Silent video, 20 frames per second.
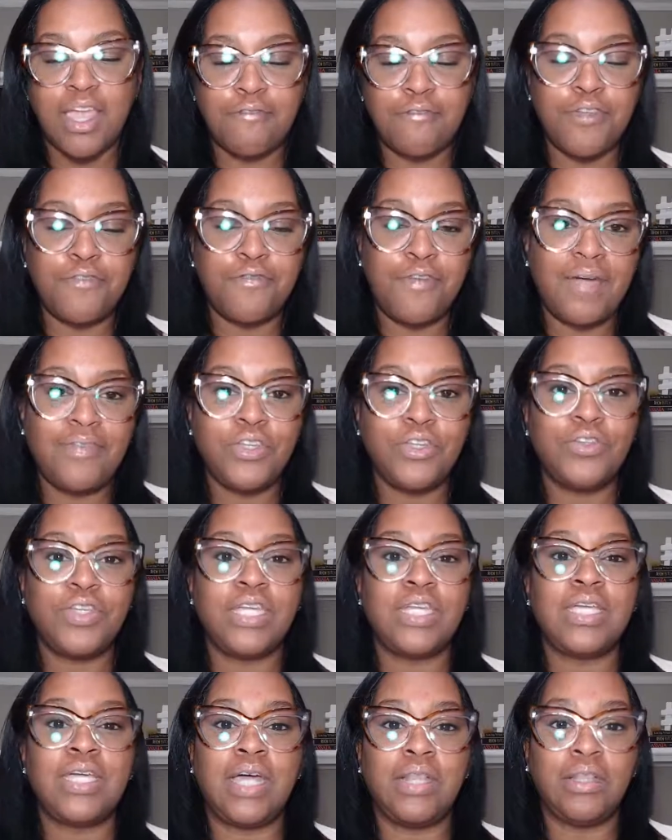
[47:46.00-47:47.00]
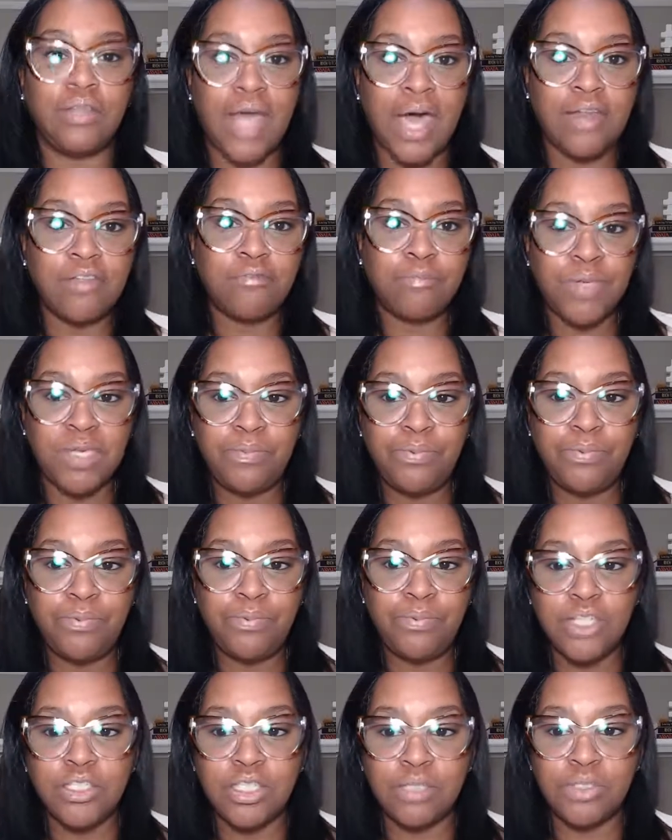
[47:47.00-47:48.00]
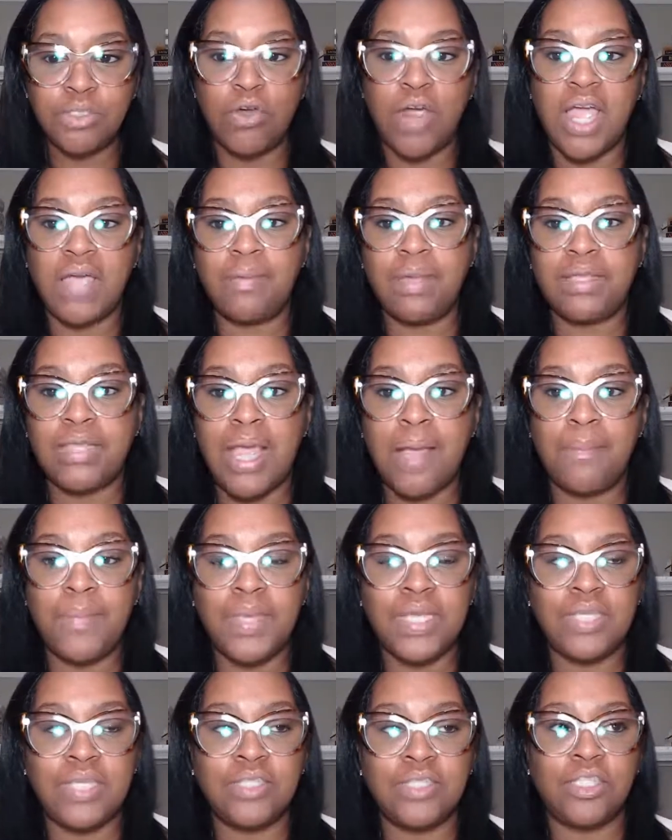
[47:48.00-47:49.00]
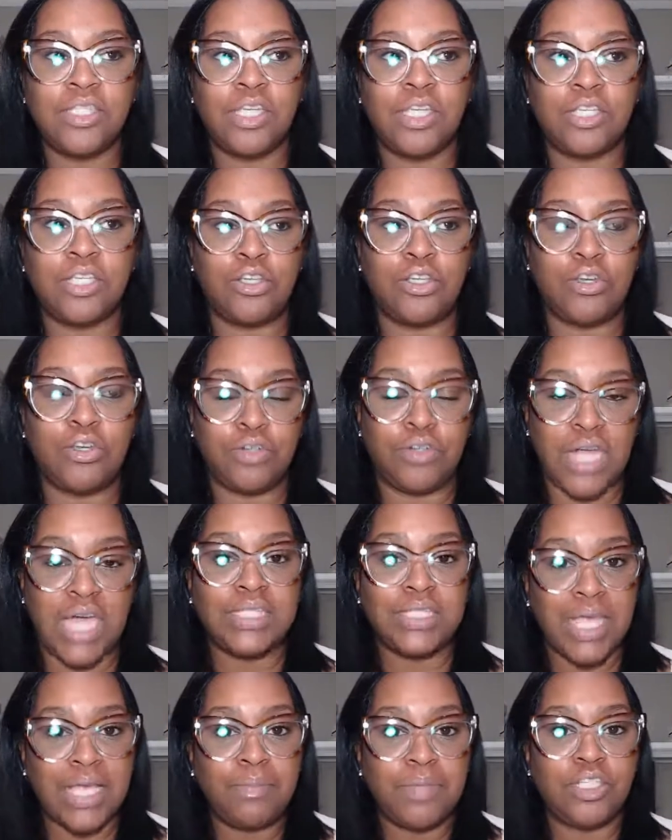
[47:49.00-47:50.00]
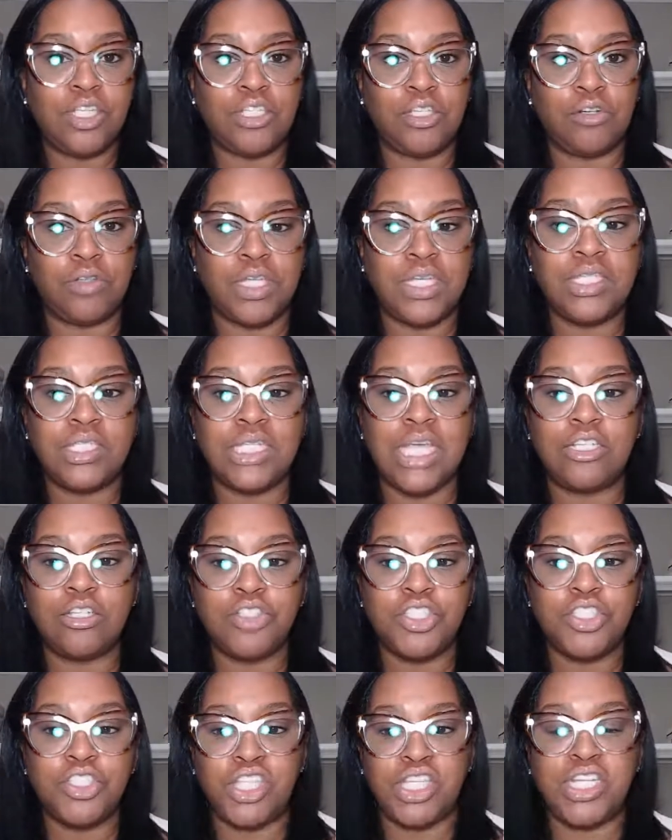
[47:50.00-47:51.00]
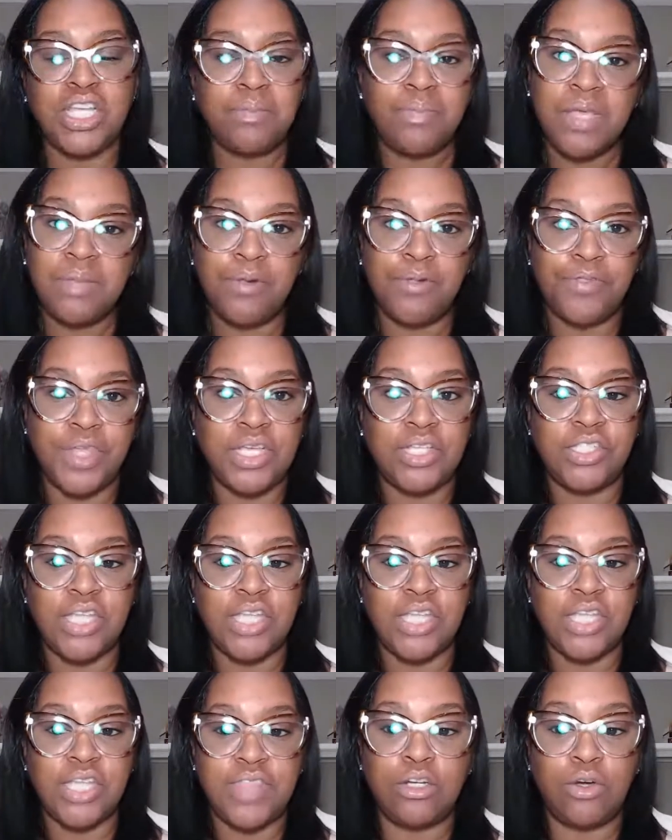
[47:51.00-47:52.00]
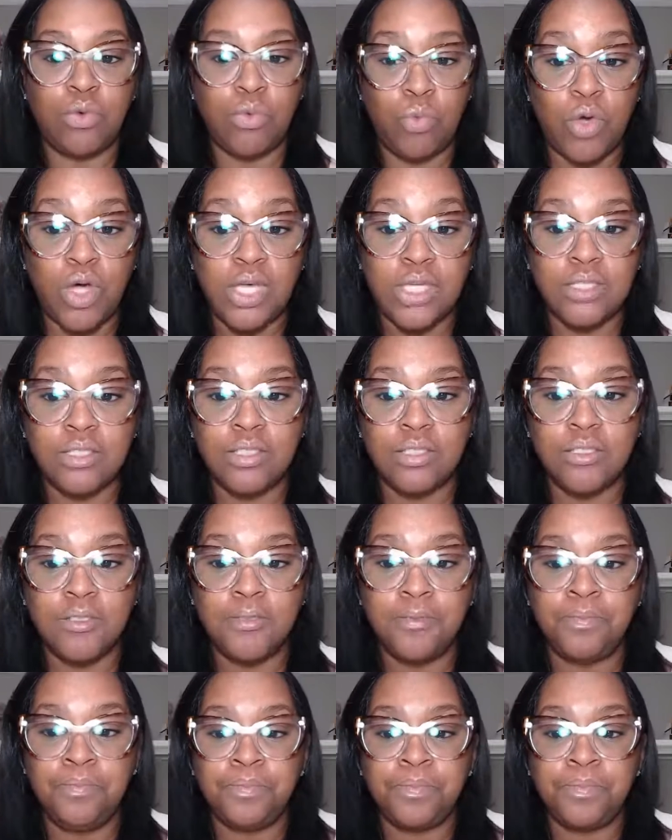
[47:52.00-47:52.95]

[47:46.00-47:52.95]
If you find that you're getting a lot of people unsubscribing, that means that you're not segmenting your list and you're sending people things that they don't want.